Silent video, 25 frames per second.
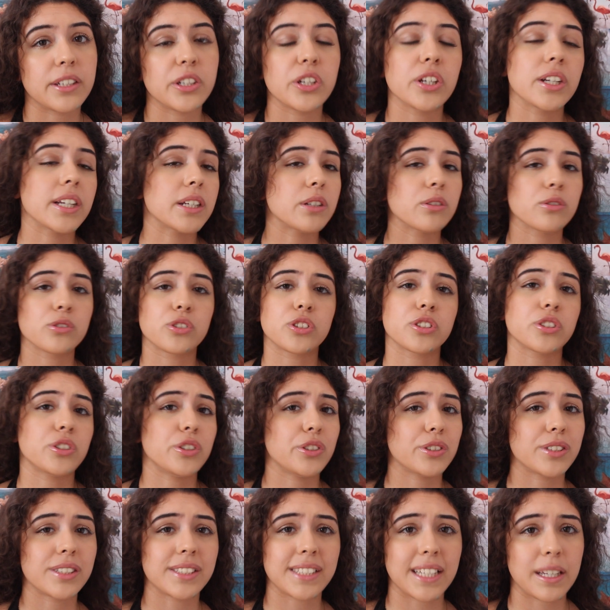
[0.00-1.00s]
You cannot just
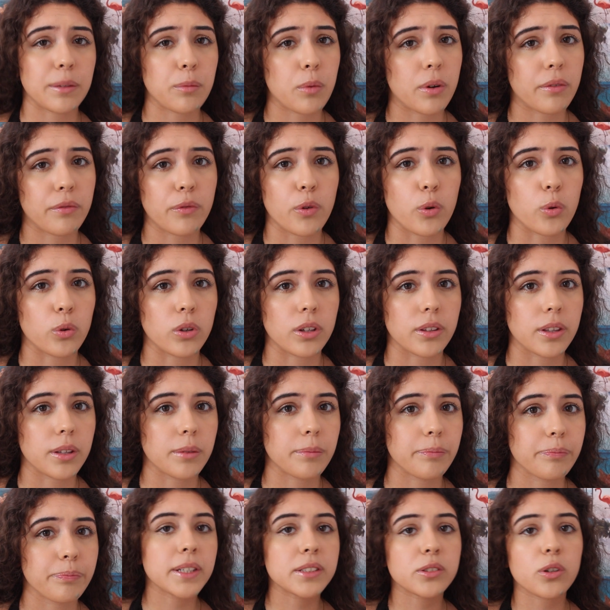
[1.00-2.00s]
use the same one for all of
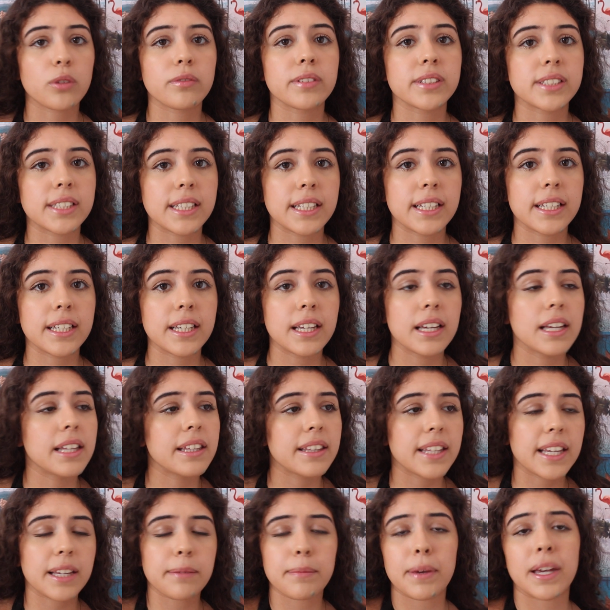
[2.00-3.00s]
them, because obviously
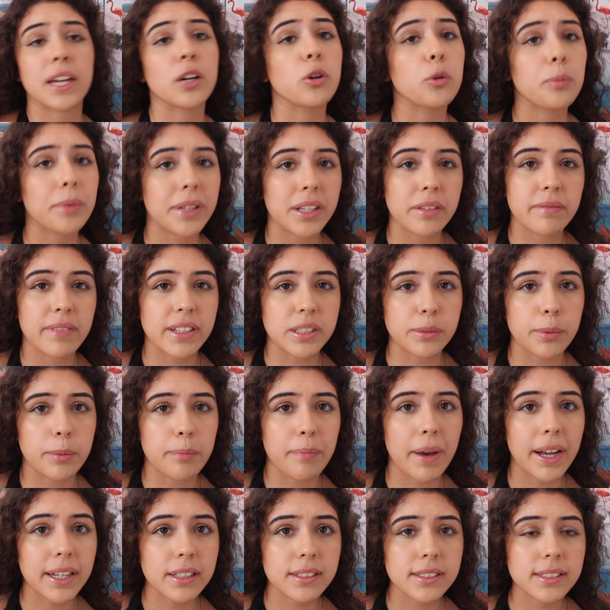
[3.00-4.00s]
they may all be investment
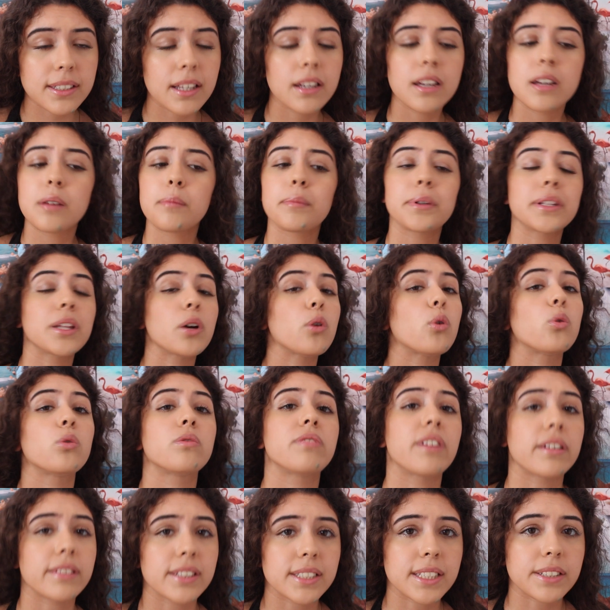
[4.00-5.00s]
banks, but they're all
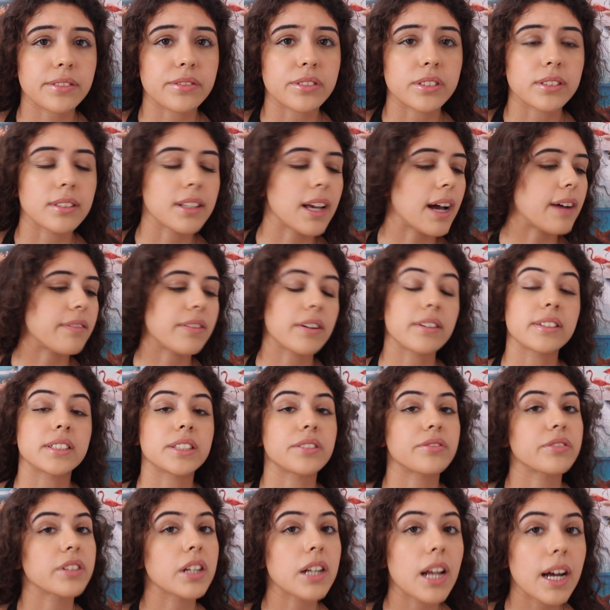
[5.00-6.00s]
very different, have very
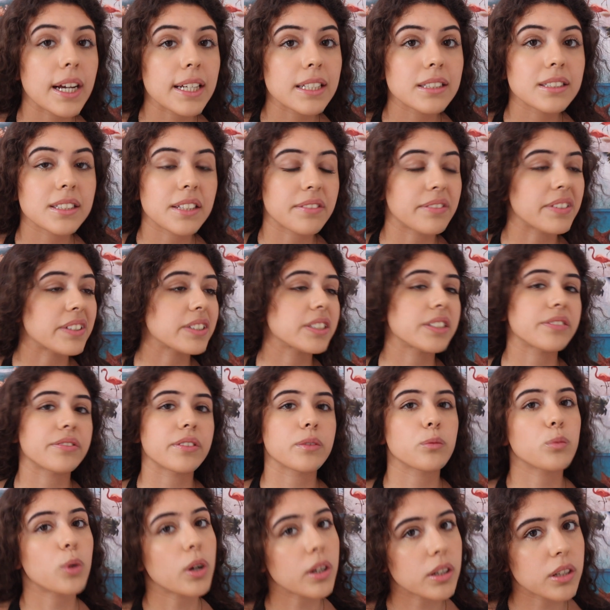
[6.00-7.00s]
different clients, have very
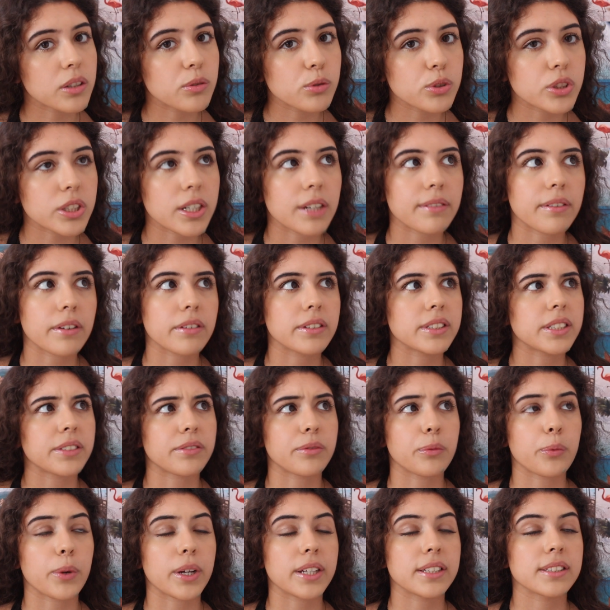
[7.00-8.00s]
different work culture, have very
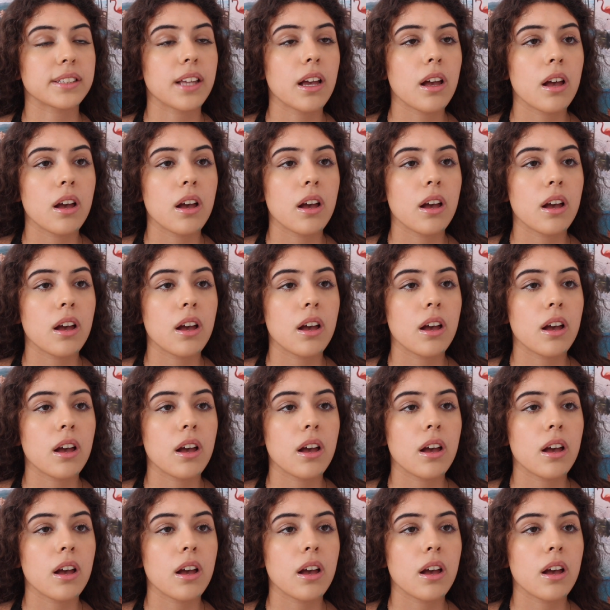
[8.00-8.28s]
different ways